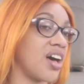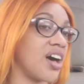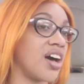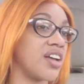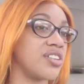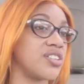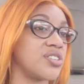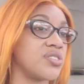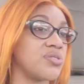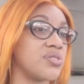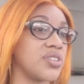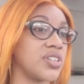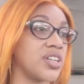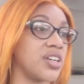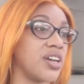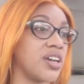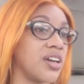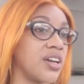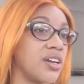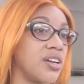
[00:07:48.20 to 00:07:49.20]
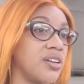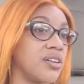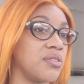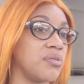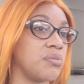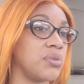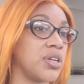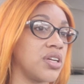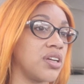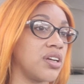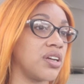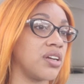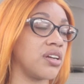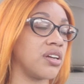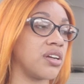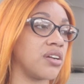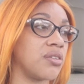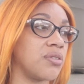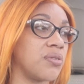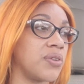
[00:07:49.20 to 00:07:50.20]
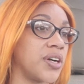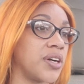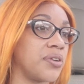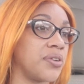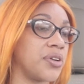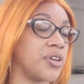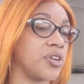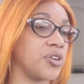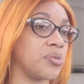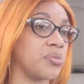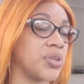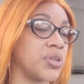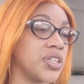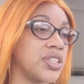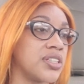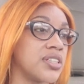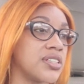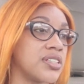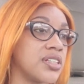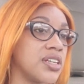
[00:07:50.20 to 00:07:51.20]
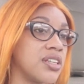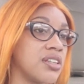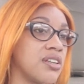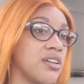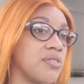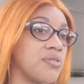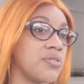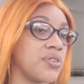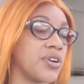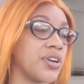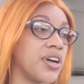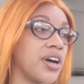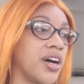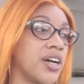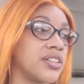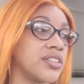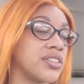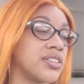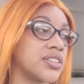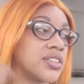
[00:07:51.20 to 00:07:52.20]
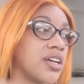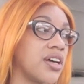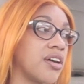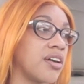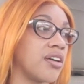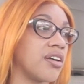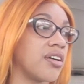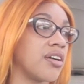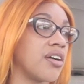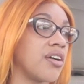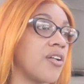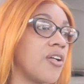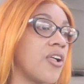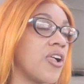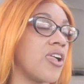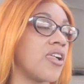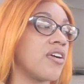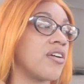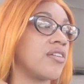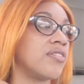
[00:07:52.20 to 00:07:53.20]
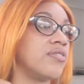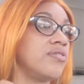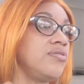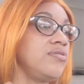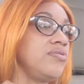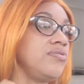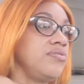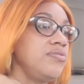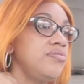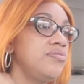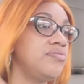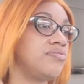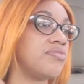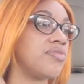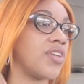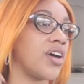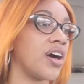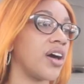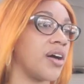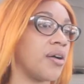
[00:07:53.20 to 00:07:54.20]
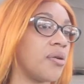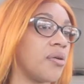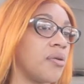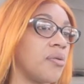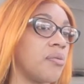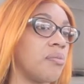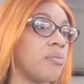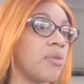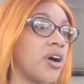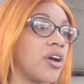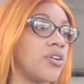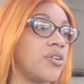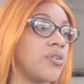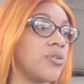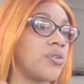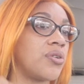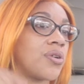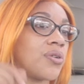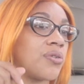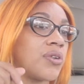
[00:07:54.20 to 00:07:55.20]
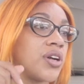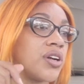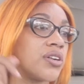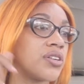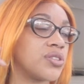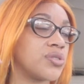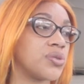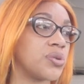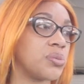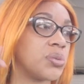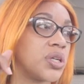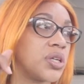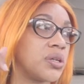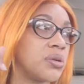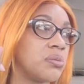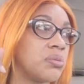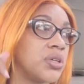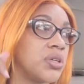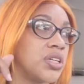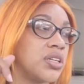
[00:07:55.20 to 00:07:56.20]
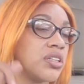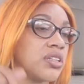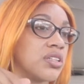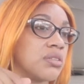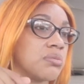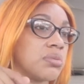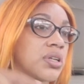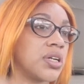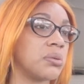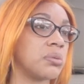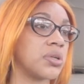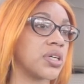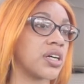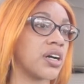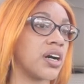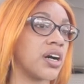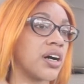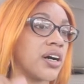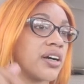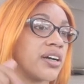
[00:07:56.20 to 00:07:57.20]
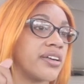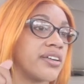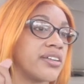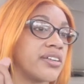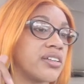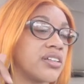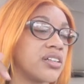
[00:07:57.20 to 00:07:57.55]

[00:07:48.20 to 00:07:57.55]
I just really hate being around humans. And then for God to say that my new career is for me to be in the public eye,